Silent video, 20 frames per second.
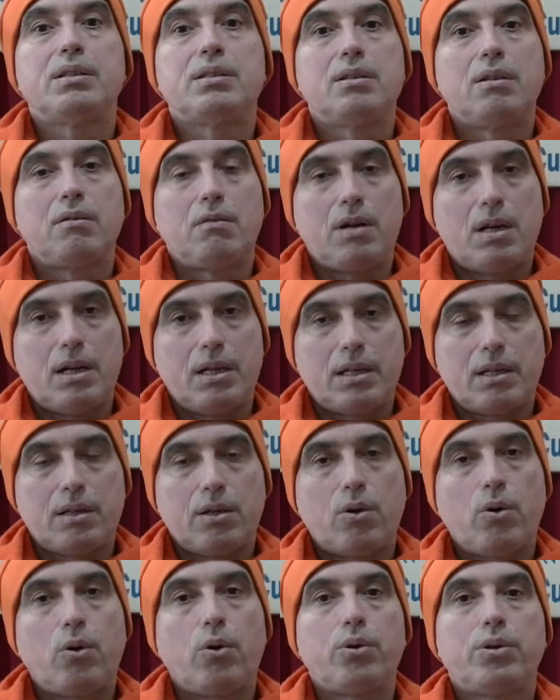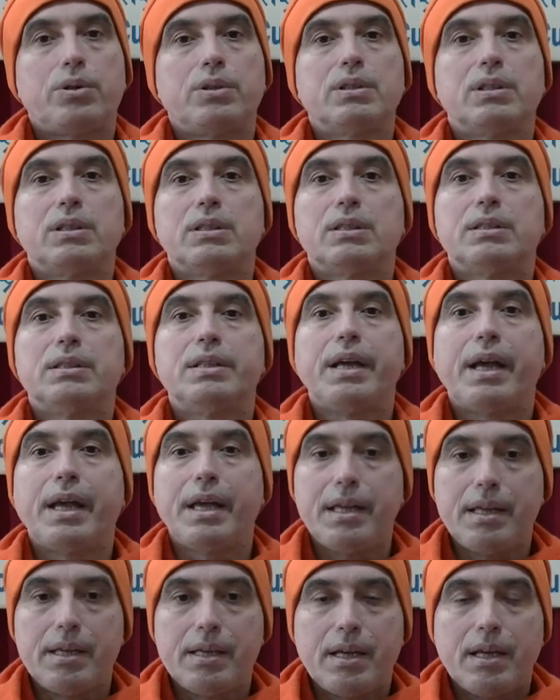the var or the
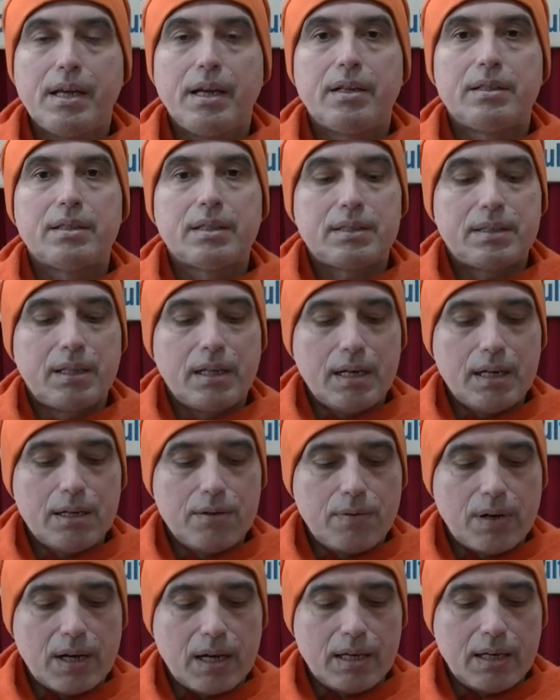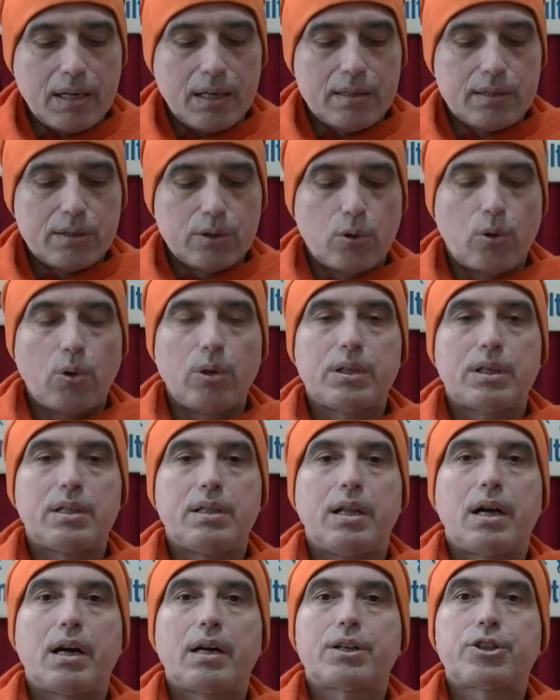day, the third one is called
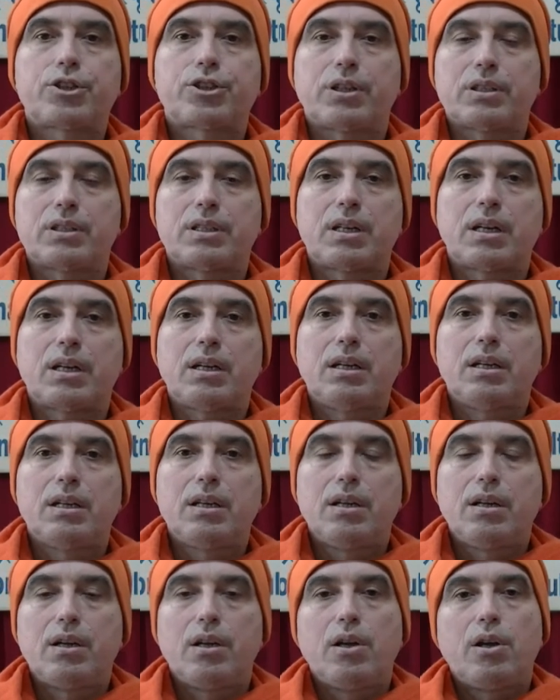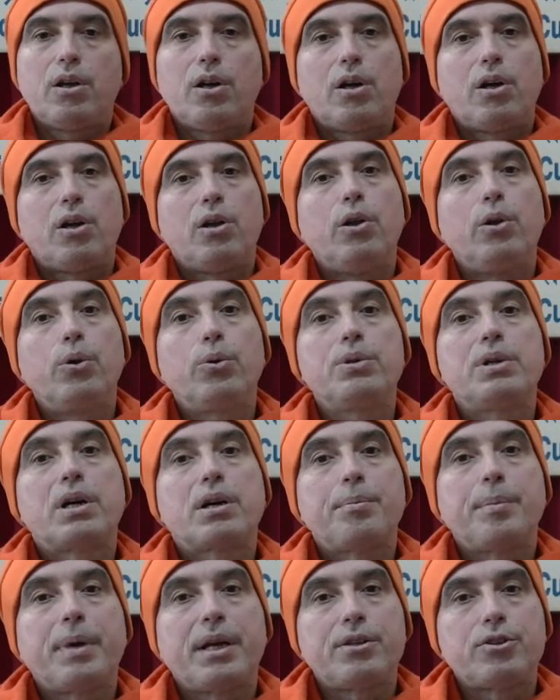nakshatra,
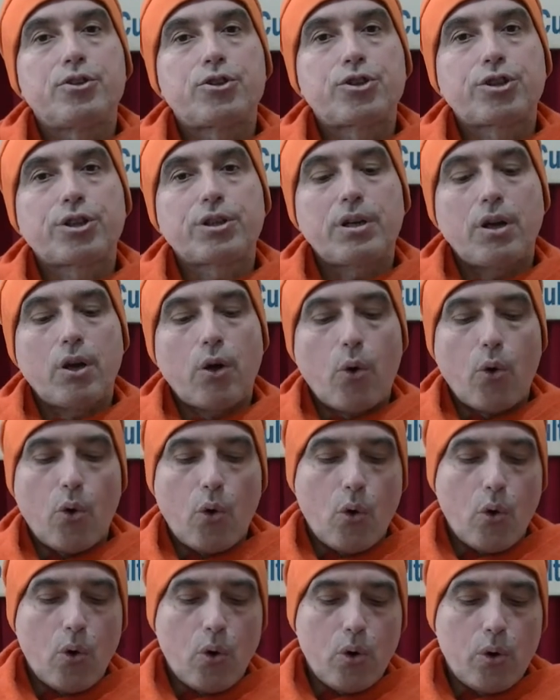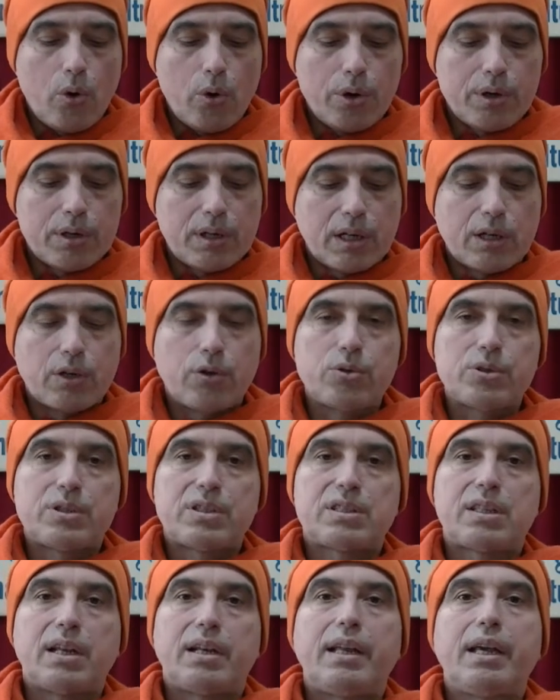lunar mention, or the
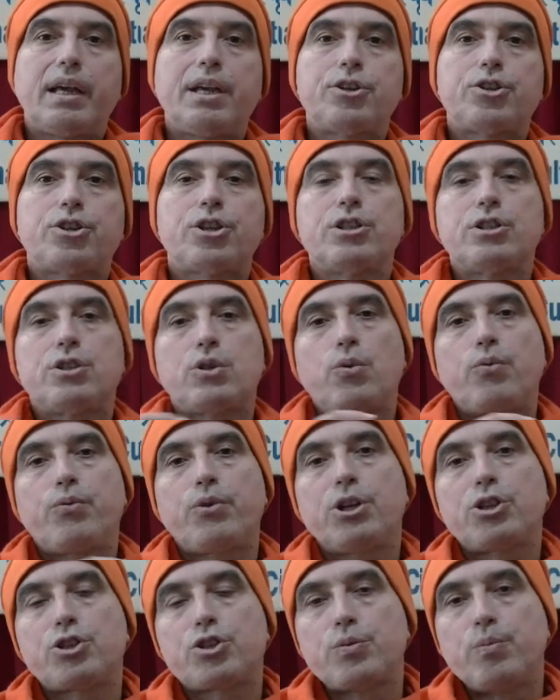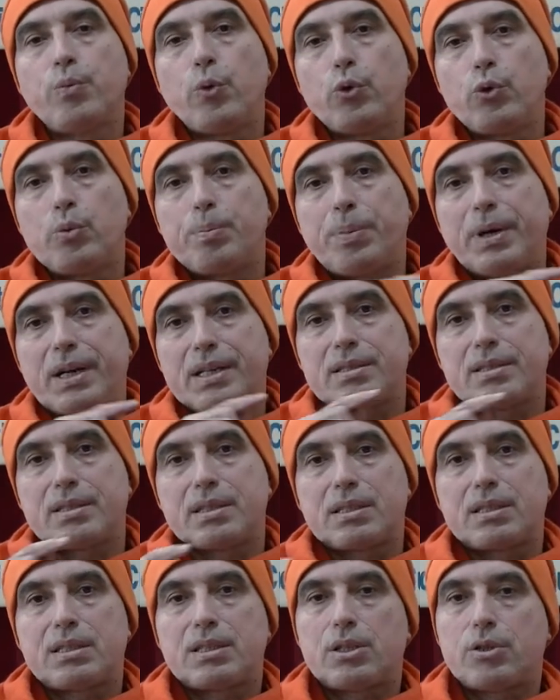constellation through which moon
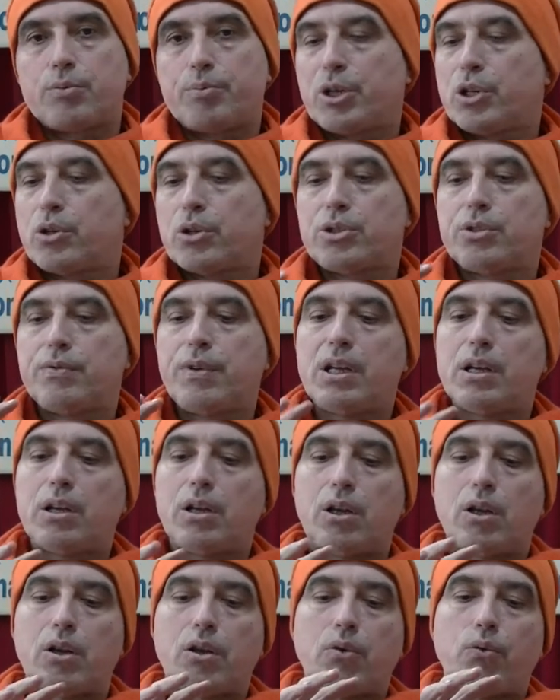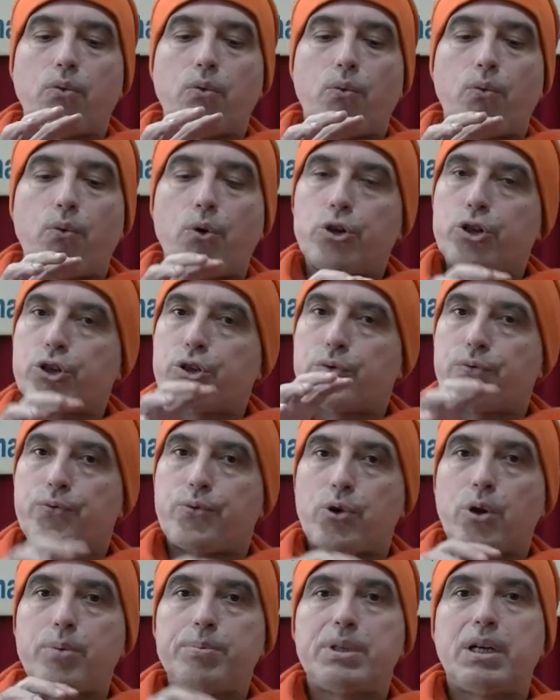passes. Because we watch
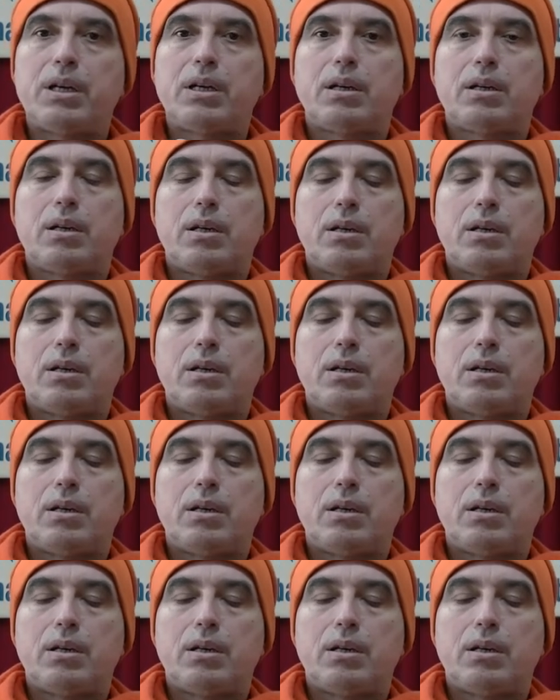from the